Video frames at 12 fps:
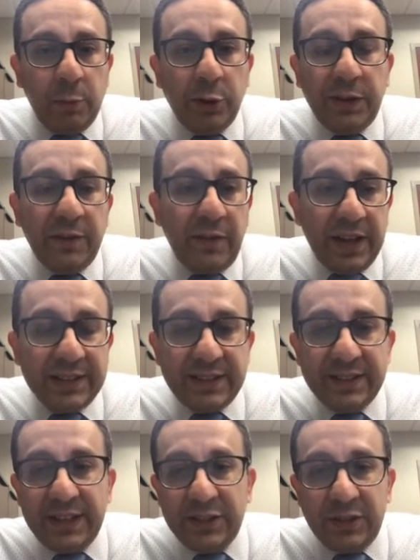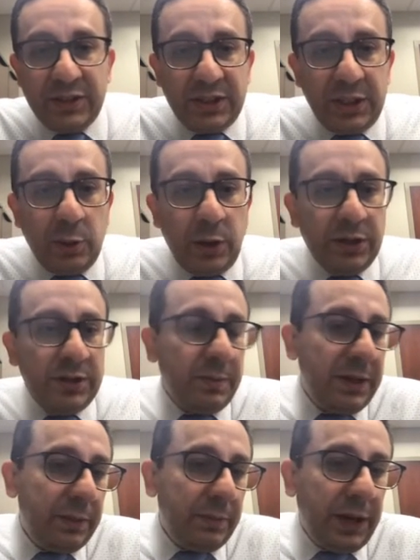Both devices, as you see, one is
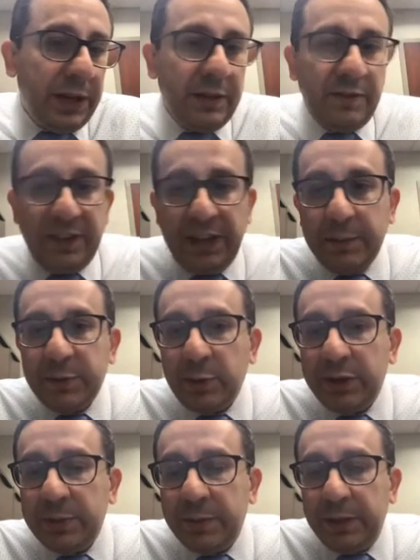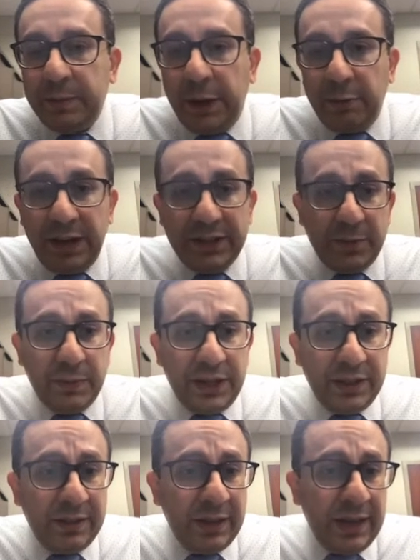made by Philips, one is made by
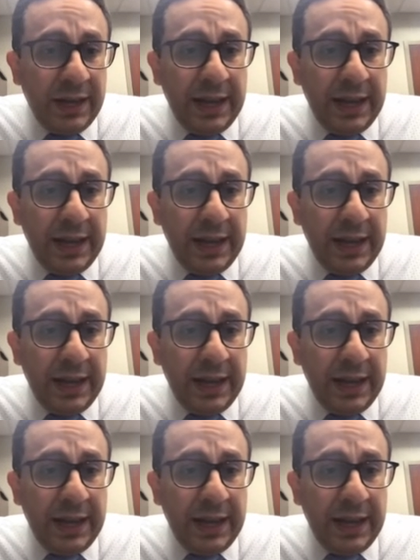ResMed,